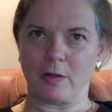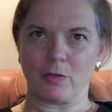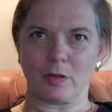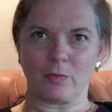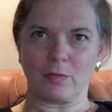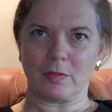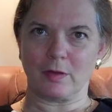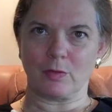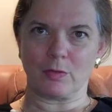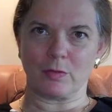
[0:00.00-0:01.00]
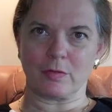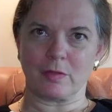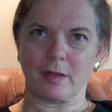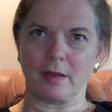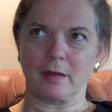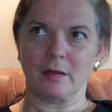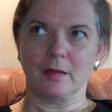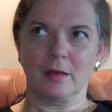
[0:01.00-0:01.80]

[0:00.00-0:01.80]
projects with single source data,